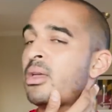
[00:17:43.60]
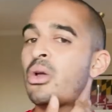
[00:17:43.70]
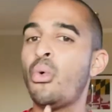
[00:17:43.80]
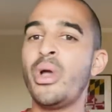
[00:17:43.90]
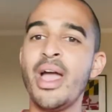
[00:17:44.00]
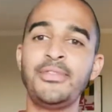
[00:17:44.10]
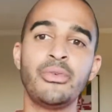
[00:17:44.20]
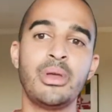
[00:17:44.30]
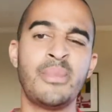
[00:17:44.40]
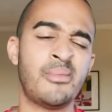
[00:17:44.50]
we have to
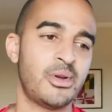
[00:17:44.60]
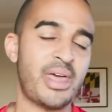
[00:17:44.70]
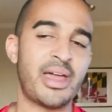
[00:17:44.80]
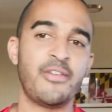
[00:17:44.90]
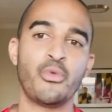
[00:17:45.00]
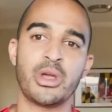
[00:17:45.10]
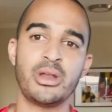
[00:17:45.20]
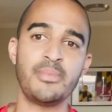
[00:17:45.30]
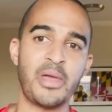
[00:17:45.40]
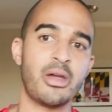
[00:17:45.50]
remember that if we're
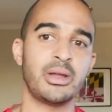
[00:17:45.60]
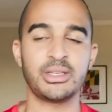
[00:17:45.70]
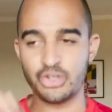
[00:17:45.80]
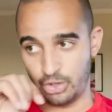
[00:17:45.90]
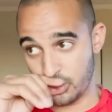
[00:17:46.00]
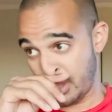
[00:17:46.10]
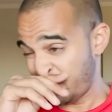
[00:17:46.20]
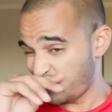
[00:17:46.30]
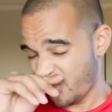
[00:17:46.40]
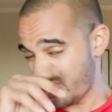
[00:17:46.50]
gonna parent children,
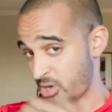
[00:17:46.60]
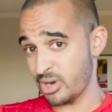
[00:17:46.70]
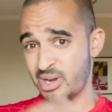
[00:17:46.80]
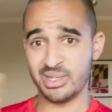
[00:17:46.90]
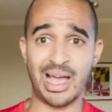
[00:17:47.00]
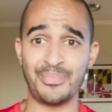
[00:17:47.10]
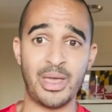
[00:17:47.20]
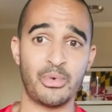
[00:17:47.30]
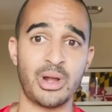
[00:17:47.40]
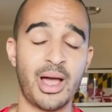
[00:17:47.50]
whether you're gonna adopt
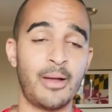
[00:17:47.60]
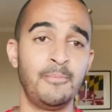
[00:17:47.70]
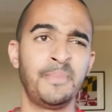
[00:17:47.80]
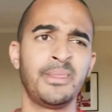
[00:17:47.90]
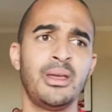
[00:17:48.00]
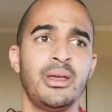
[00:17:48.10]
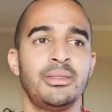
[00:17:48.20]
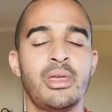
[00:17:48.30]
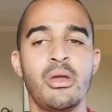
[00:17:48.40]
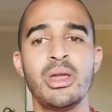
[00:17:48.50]
them or not,
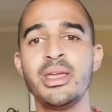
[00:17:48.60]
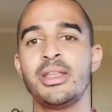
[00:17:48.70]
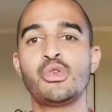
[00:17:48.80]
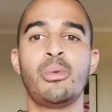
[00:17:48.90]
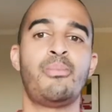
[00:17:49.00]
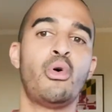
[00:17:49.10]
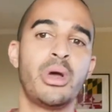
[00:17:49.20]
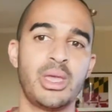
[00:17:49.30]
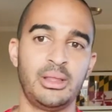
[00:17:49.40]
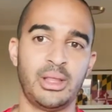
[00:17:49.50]
they're gonna get to a
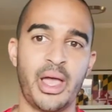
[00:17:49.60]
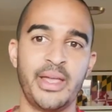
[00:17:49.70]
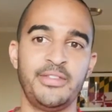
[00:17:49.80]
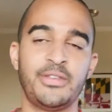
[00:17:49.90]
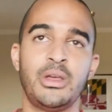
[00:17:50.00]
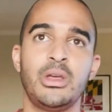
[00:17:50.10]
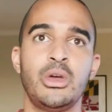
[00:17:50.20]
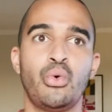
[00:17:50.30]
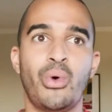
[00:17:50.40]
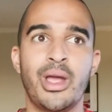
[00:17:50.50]
point in life
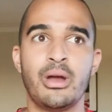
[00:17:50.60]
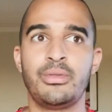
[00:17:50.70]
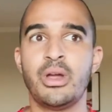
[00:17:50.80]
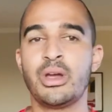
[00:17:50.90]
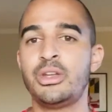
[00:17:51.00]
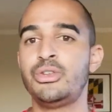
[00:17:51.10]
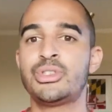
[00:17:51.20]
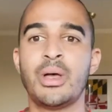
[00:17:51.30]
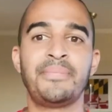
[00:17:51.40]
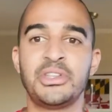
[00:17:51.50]
where they're gonna do
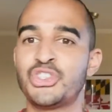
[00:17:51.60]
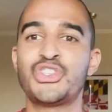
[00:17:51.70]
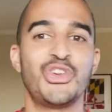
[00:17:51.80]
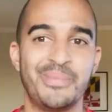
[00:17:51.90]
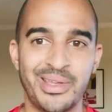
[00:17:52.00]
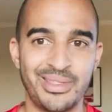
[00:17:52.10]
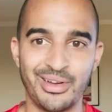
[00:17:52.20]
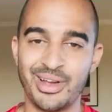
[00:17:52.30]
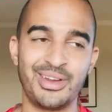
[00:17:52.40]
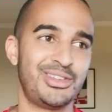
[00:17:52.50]
something stupid.
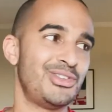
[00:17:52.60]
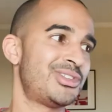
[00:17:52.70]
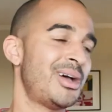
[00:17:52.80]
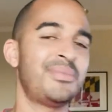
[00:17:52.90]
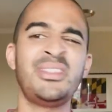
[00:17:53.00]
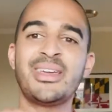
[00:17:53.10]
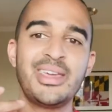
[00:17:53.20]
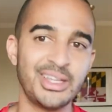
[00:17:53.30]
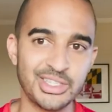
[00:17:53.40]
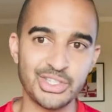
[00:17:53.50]
They're gonna do something that
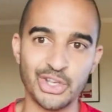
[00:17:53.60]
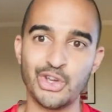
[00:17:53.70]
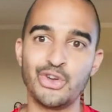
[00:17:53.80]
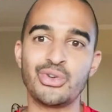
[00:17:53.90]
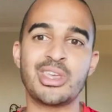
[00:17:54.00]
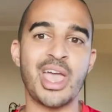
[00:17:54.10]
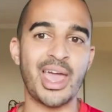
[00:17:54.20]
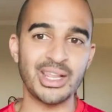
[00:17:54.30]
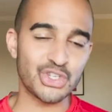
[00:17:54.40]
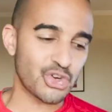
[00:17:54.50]
kids do,
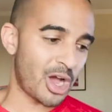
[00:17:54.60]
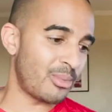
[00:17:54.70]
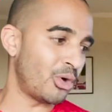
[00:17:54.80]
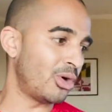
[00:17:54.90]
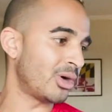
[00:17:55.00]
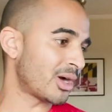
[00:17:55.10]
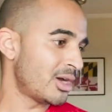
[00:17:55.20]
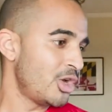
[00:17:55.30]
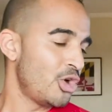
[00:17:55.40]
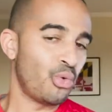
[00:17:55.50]
get in trouble
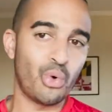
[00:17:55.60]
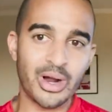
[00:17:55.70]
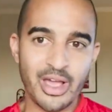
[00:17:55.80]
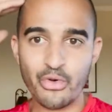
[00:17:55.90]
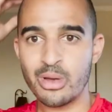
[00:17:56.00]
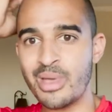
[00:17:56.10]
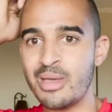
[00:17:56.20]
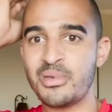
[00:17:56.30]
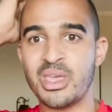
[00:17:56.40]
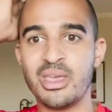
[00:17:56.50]
or whatever it
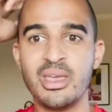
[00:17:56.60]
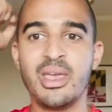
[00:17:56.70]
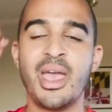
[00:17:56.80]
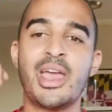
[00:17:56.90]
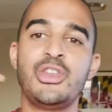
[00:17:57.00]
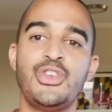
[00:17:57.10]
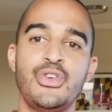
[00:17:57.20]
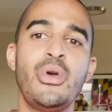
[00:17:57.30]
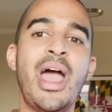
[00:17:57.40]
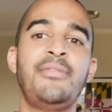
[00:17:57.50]
may be, and
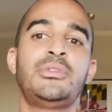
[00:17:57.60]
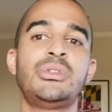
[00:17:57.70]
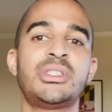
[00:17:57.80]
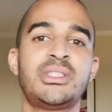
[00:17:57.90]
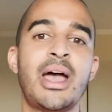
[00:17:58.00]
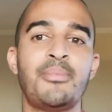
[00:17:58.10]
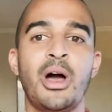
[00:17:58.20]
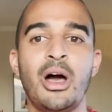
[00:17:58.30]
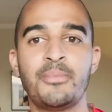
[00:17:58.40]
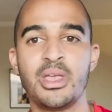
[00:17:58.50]
you have to step
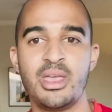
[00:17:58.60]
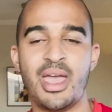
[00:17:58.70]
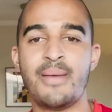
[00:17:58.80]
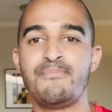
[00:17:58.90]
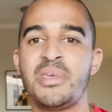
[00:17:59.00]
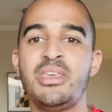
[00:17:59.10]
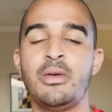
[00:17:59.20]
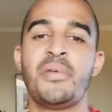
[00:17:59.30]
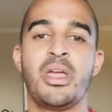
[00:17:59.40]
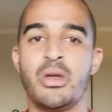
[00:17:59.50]
up and be
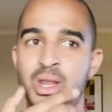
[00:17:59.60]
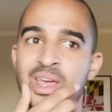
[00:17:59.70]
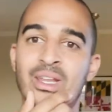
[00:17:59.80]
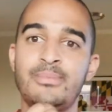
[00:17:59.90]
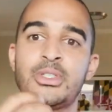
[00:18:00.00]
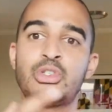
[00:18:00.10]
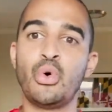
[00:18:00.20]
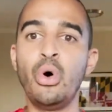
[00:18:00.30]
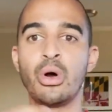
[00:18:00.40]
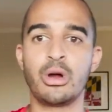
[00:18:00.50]
the parent and
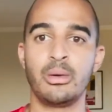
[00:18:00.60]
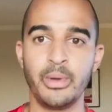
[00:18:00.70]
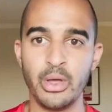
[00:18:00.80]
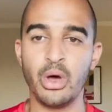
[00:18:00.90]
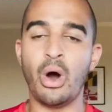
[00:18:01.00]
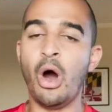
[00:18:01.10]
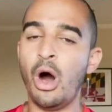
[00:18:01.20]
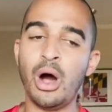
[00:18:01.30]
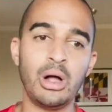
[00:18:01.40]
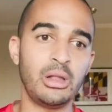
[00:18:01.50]
absorb
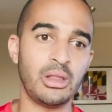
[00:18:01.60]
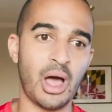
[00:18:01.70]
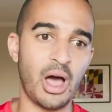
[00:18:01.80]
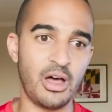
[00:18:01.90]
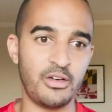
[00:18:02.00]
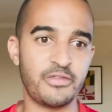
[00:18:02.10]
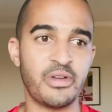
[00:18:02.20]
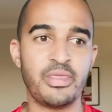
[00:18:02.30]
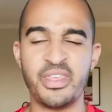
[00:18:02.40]
all of